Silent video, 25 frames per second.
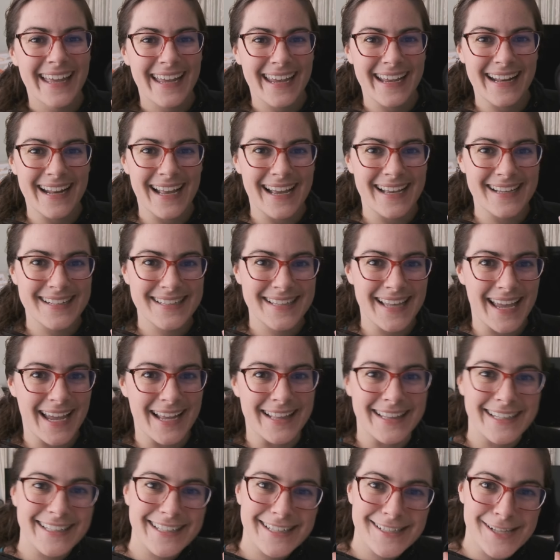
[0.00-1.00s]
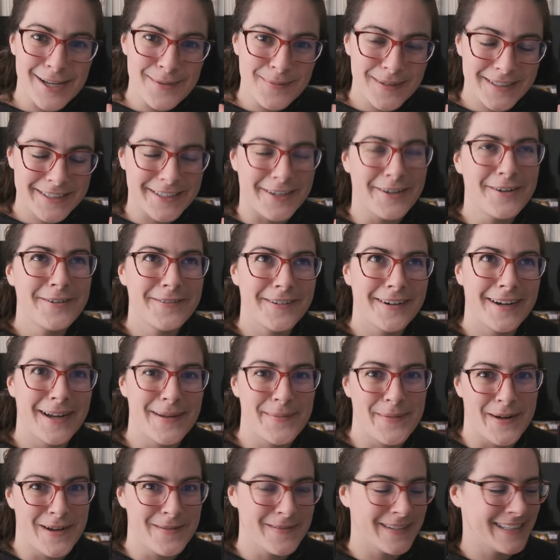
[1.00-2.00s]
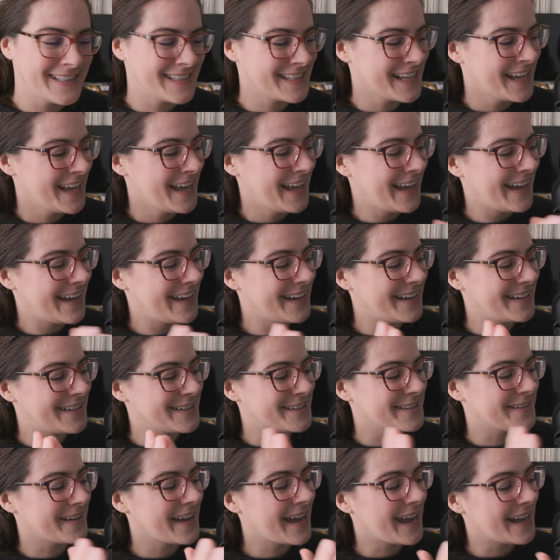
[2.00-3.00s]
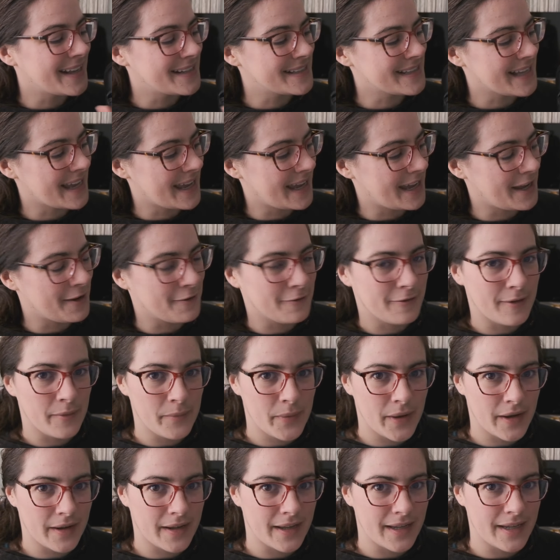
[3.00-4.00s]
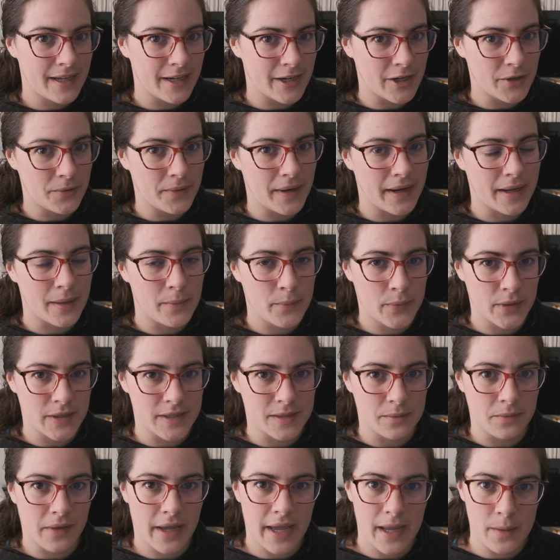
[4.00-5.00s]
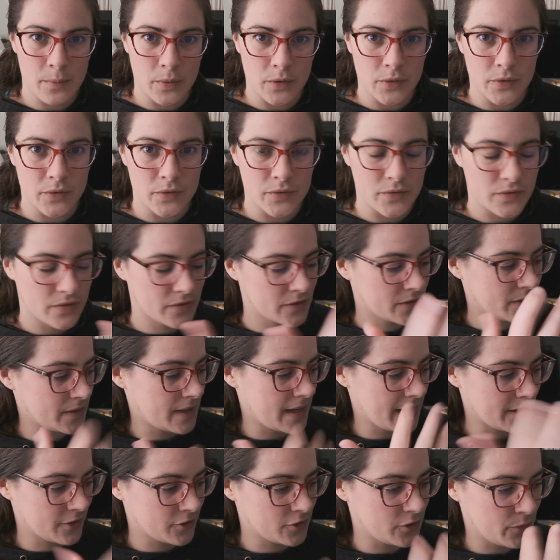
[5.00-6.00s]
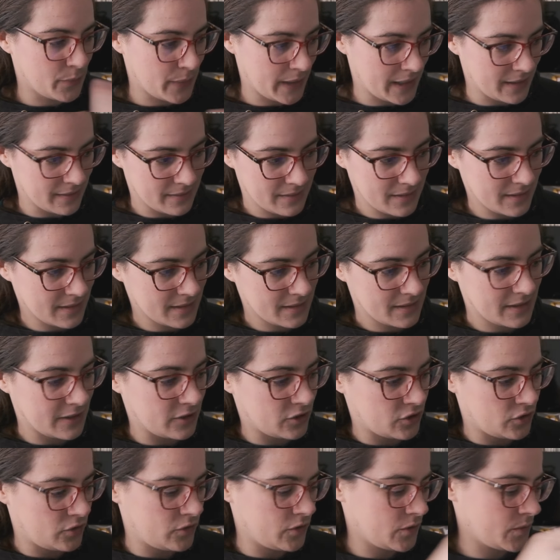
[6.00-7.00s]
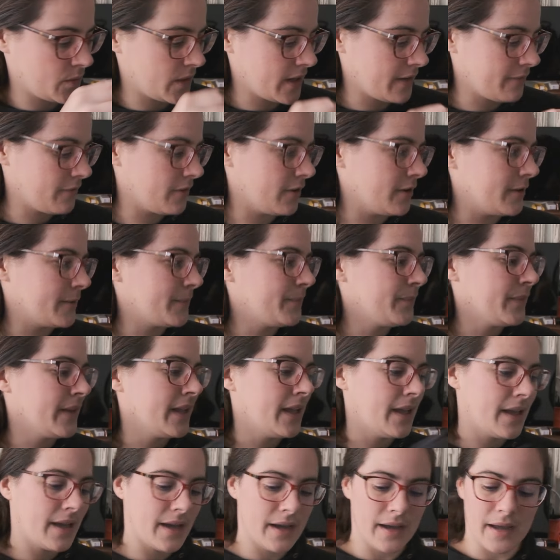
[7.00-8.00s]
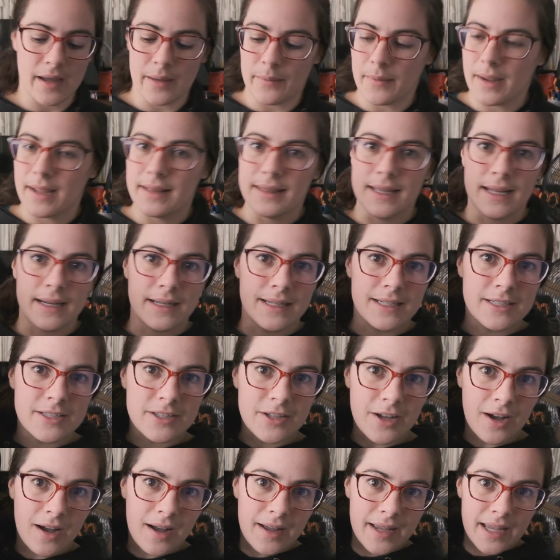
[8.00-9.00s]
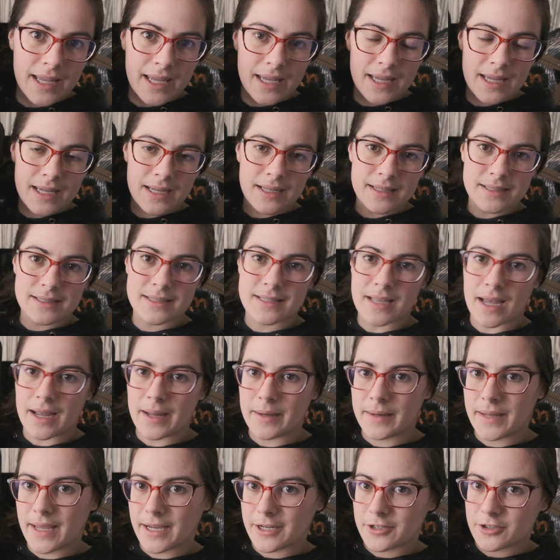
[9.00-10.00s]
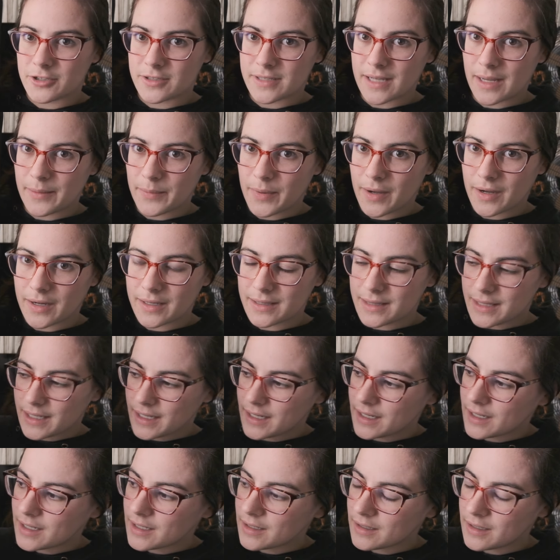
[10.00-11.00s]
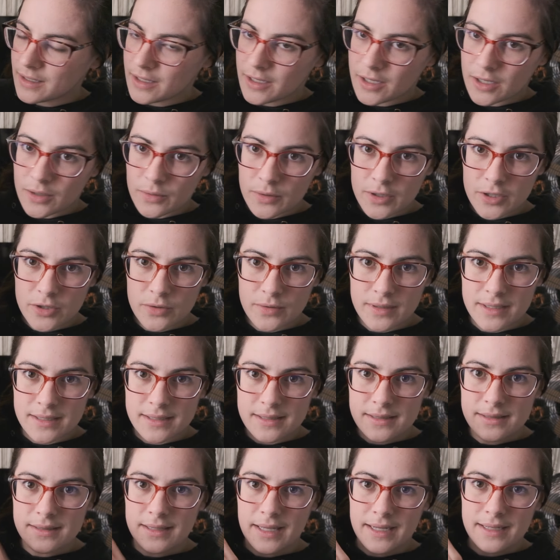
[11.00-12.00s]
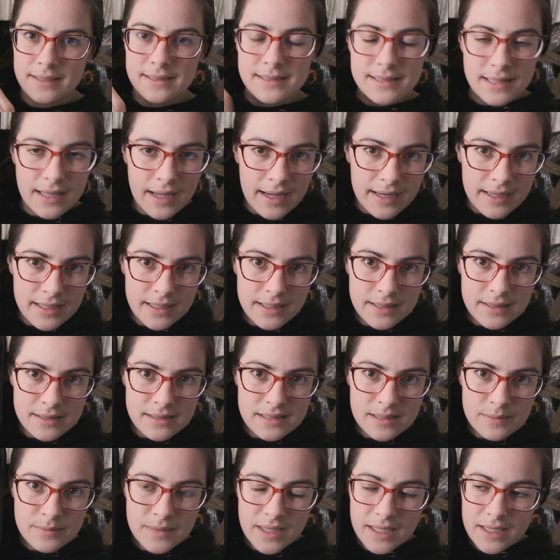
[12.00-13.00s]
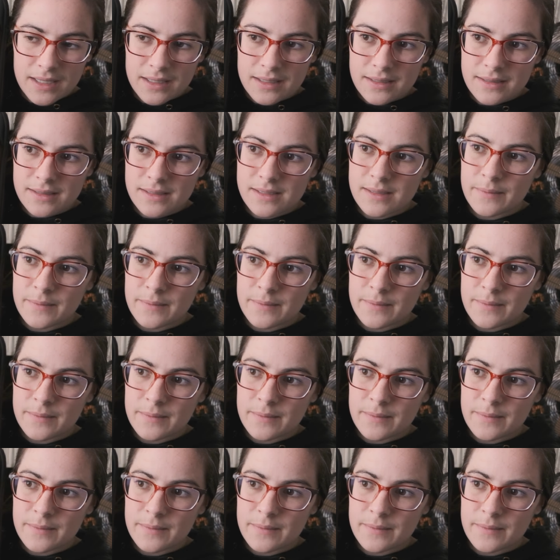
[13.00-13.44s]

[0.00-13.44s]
It has a, this is almost over, I promise. Uh, so it has a front pocket here where I can put some cables, extra bits, tissues, whatever. Um, and then it's got a side, extra side pocket there where you can like slide in some things.